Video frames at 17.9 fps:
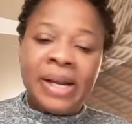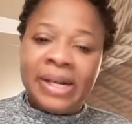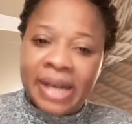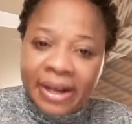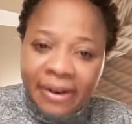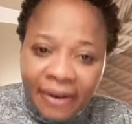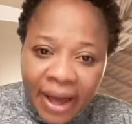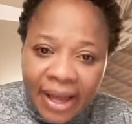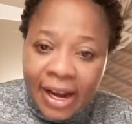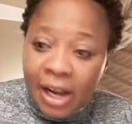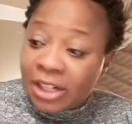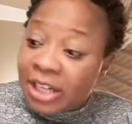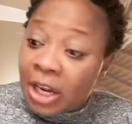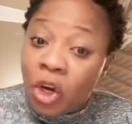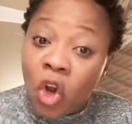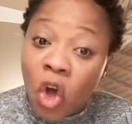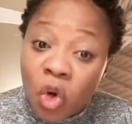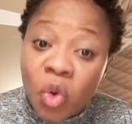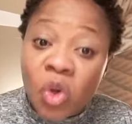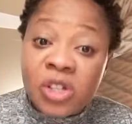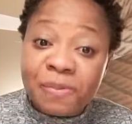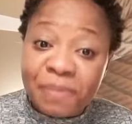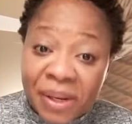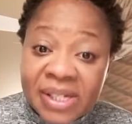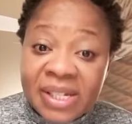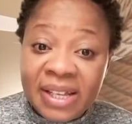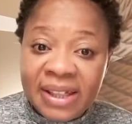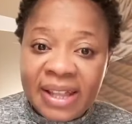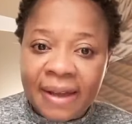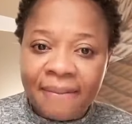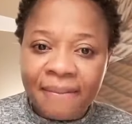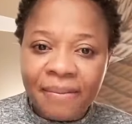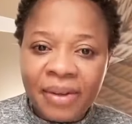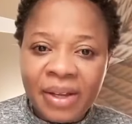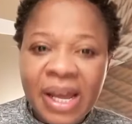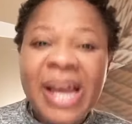They cried out. The Lord was passing them.
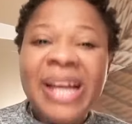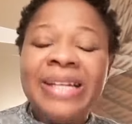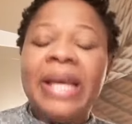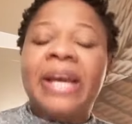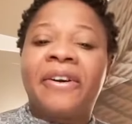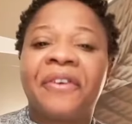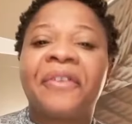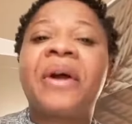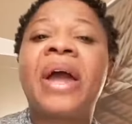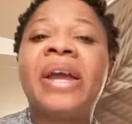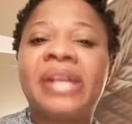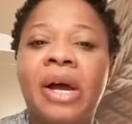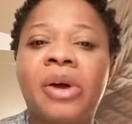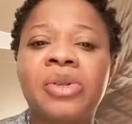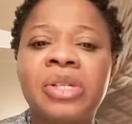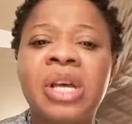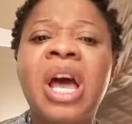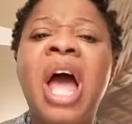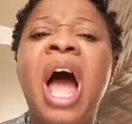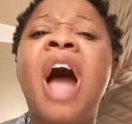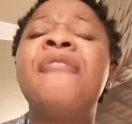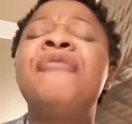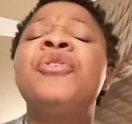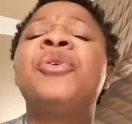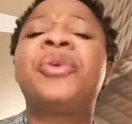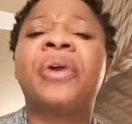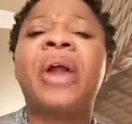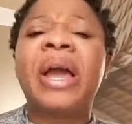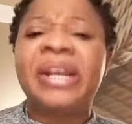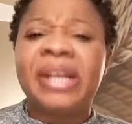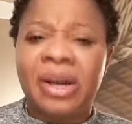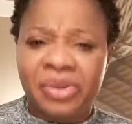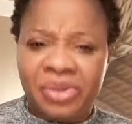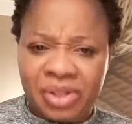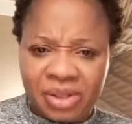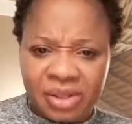They cried out. Have you cried
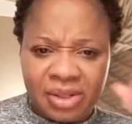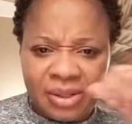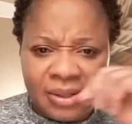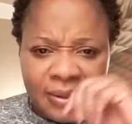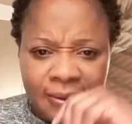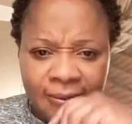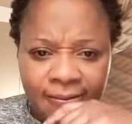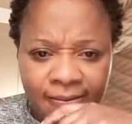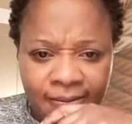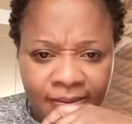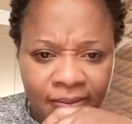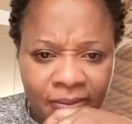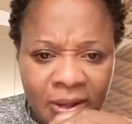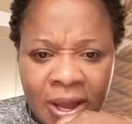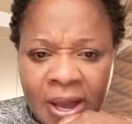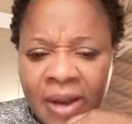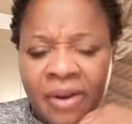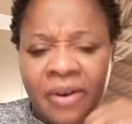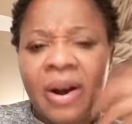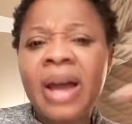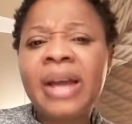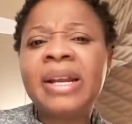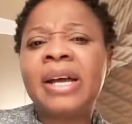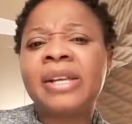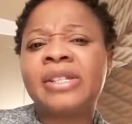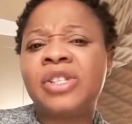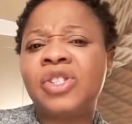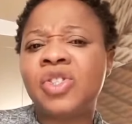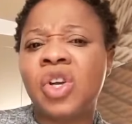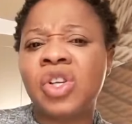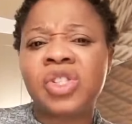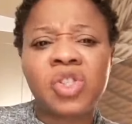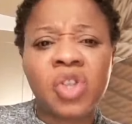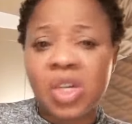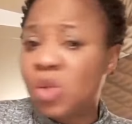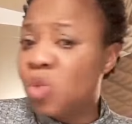out? Crying out is
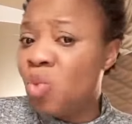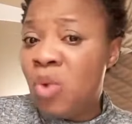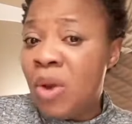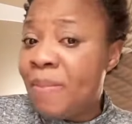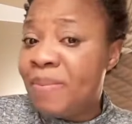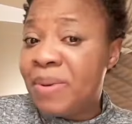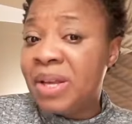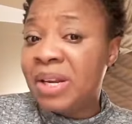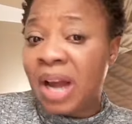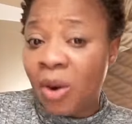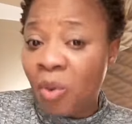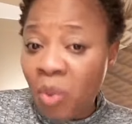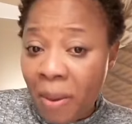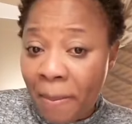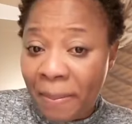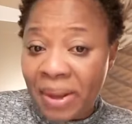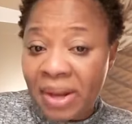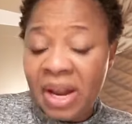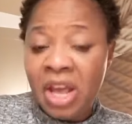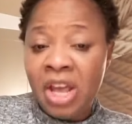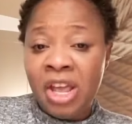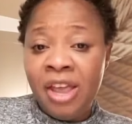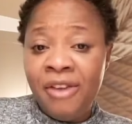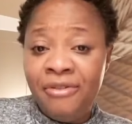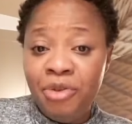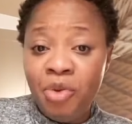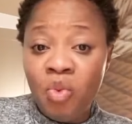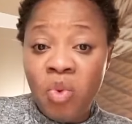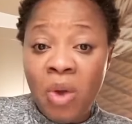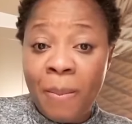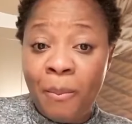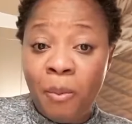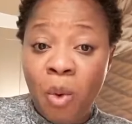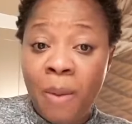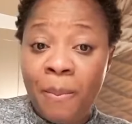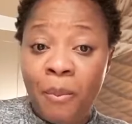not just weeping and weeping. If you
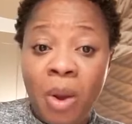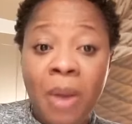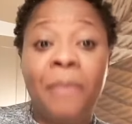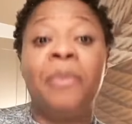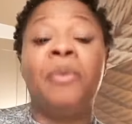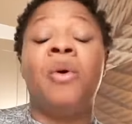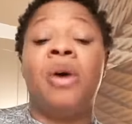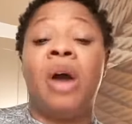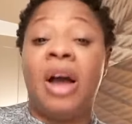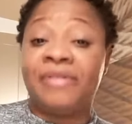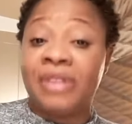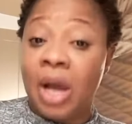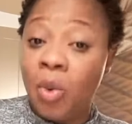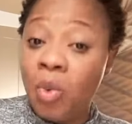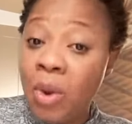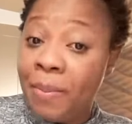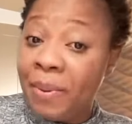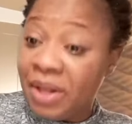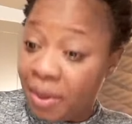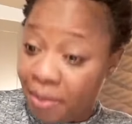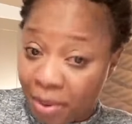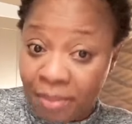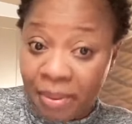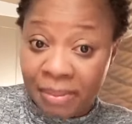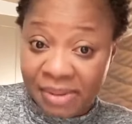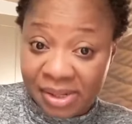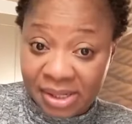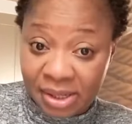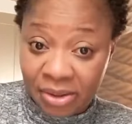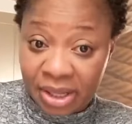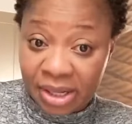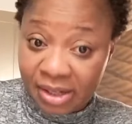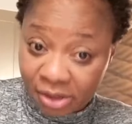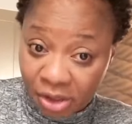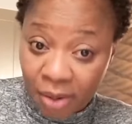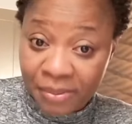weep, weep, weep, after weeping, the problem is still
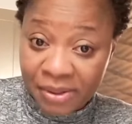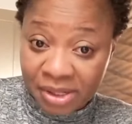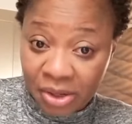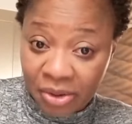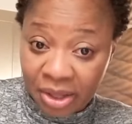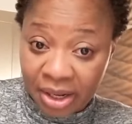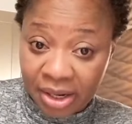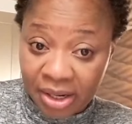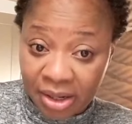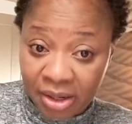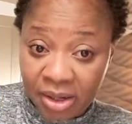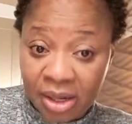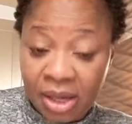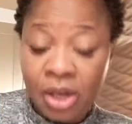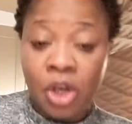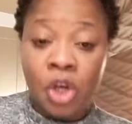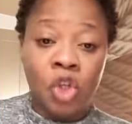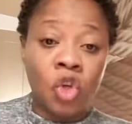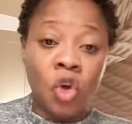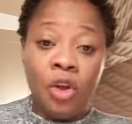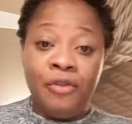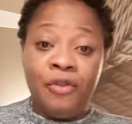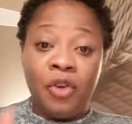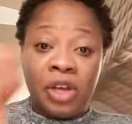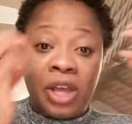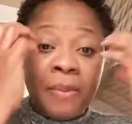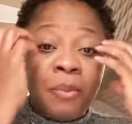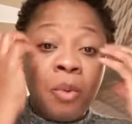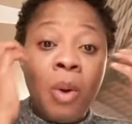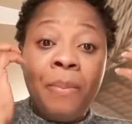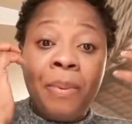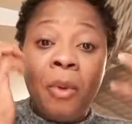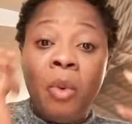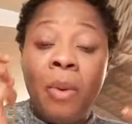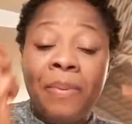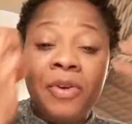there. The storm is still there. So if you keep
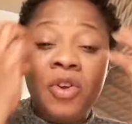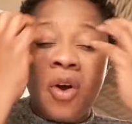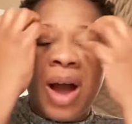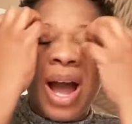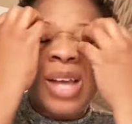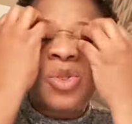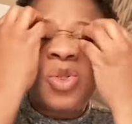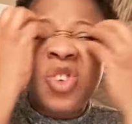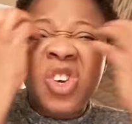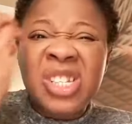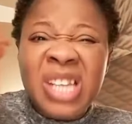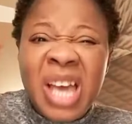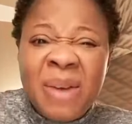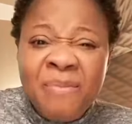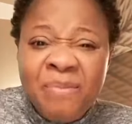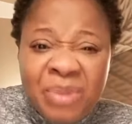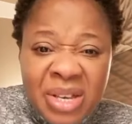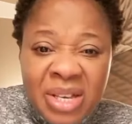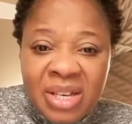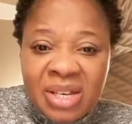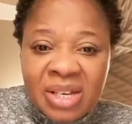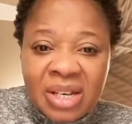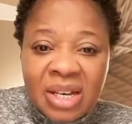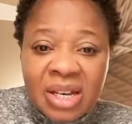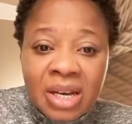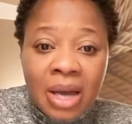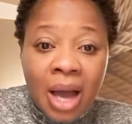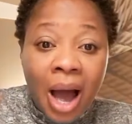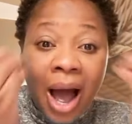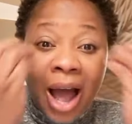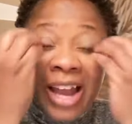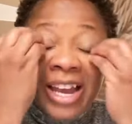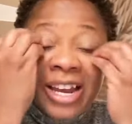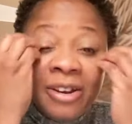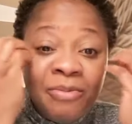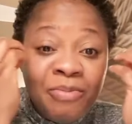weeping, weeping, your eyes will just get big
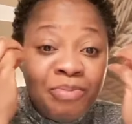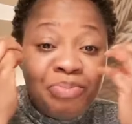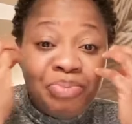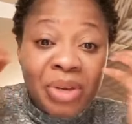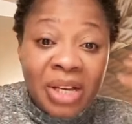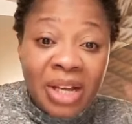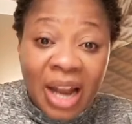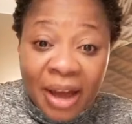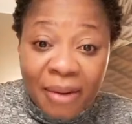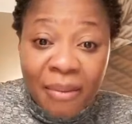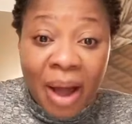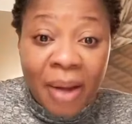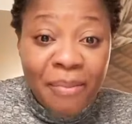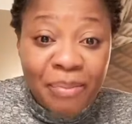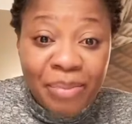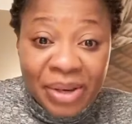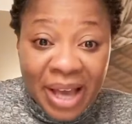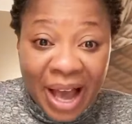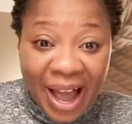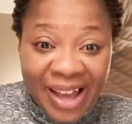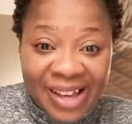and big like my big